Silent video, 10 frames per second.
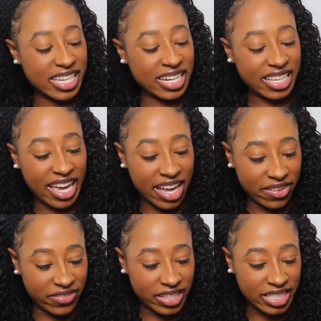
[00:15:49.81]
in
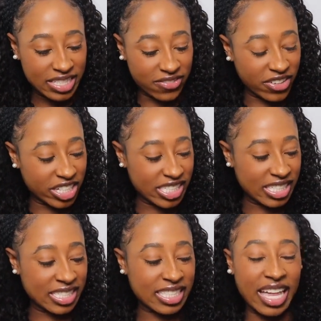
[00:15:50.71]
canvas
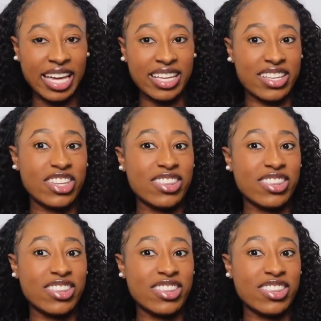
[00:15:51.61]
versus like